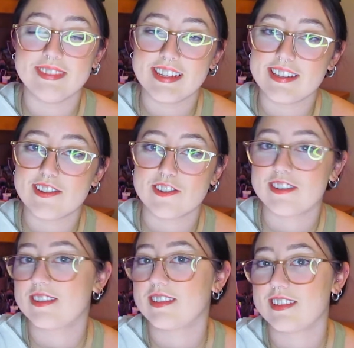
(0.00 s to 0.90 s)
it's
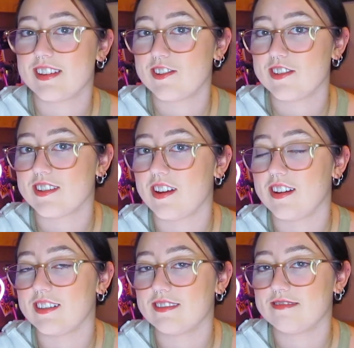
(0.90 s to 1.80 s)
just
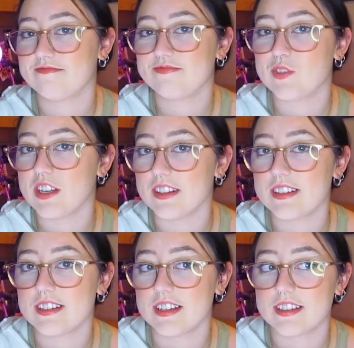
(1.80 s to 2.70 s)
not
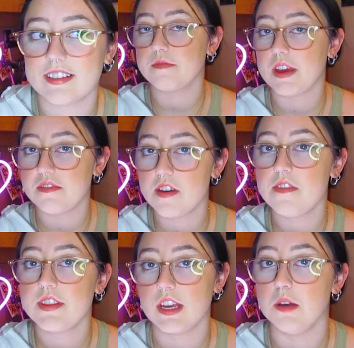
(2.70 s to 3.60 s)
realistic. My
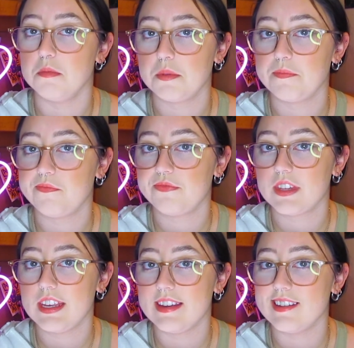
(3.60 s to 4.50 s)
fifth tip
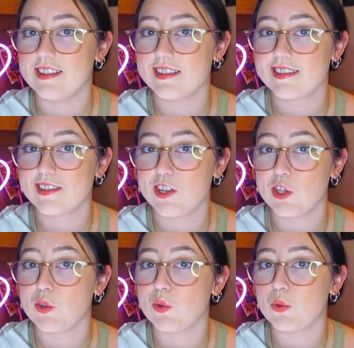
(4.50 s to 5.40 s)
is
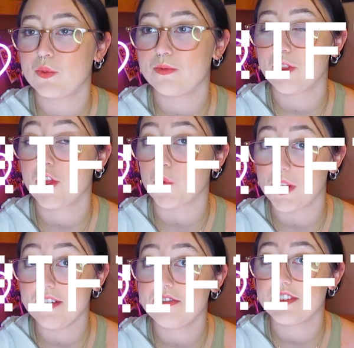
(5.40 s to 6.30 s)
to
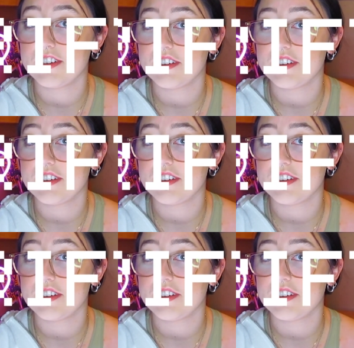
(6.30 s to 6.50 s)
thrift